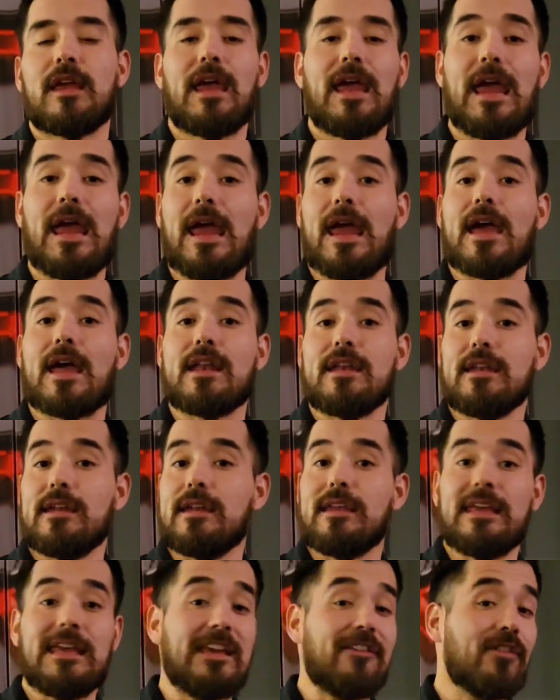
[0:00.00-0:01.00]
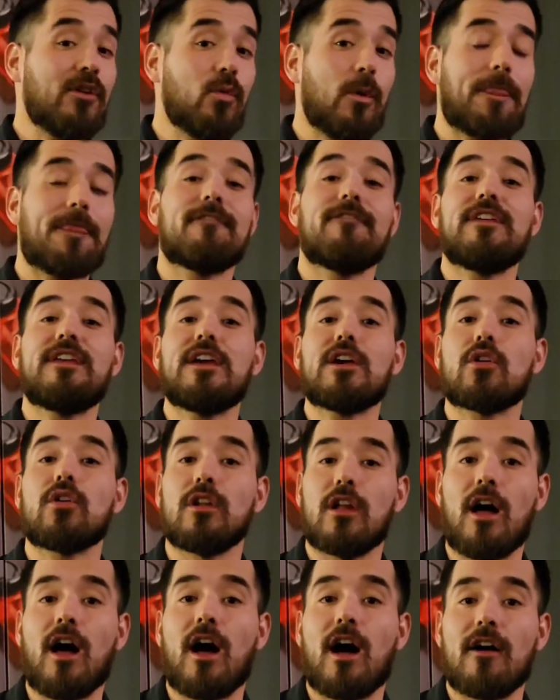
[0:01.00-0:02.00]
and even with the vehicle
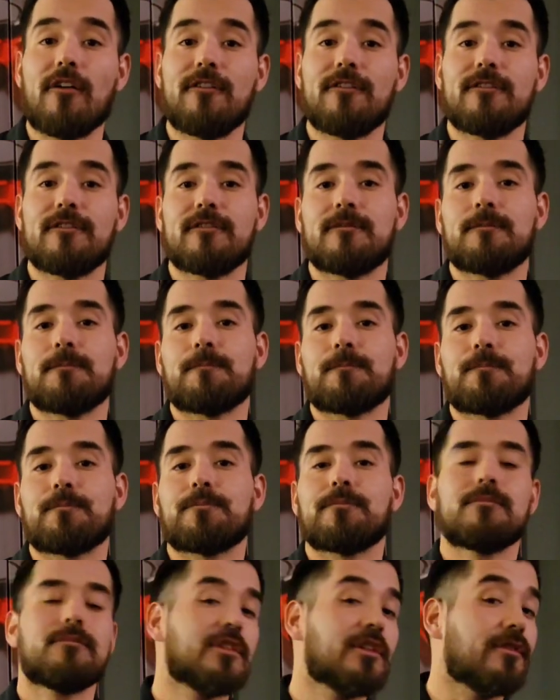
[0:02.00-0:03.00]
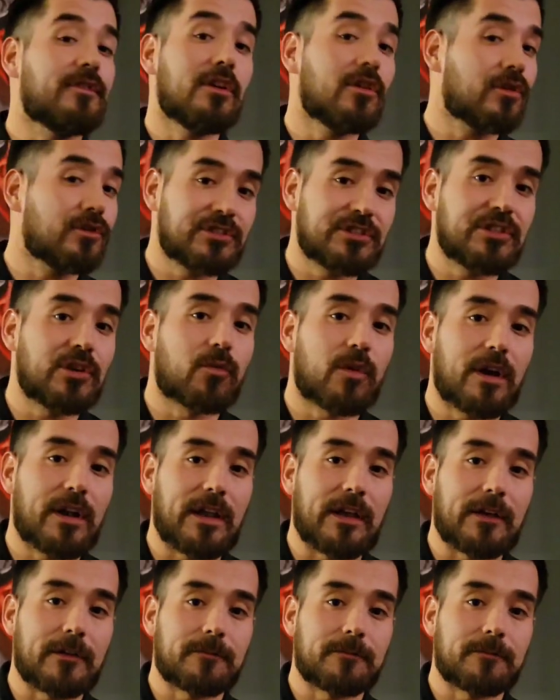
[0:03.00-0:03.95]
off, the vehicle's still running.